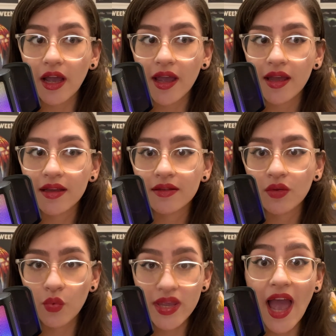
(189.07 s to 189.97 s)

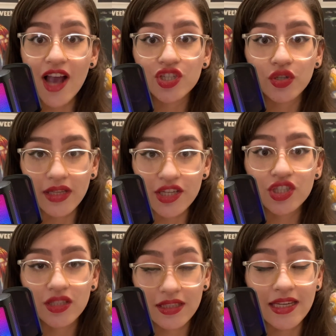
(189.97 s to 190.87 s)
and we actually
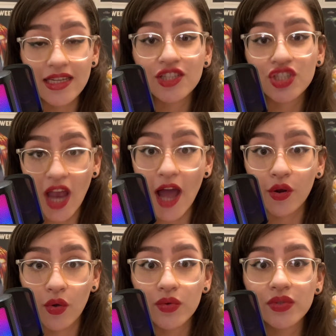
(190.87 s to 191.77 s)
see
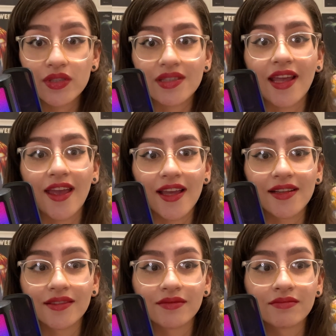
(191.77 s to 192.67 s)
shadows
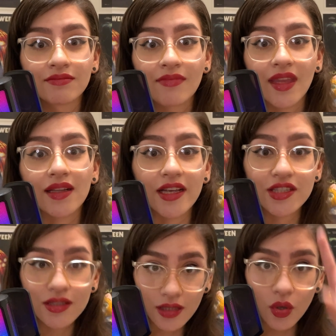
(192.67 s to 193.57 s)
and like
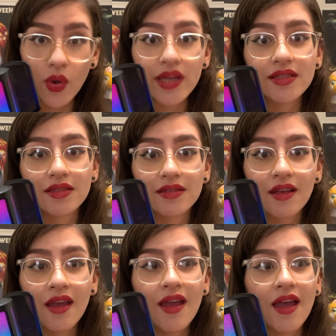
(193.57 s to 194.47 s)
silhouettes
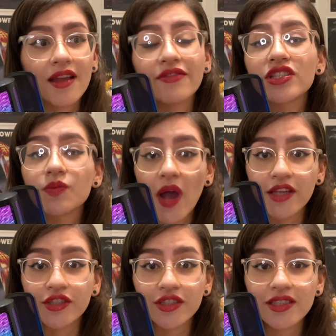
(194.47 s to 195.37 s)
and even
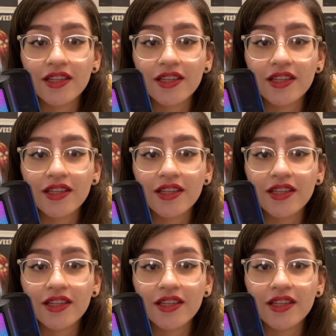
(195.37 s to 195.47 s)
spiders.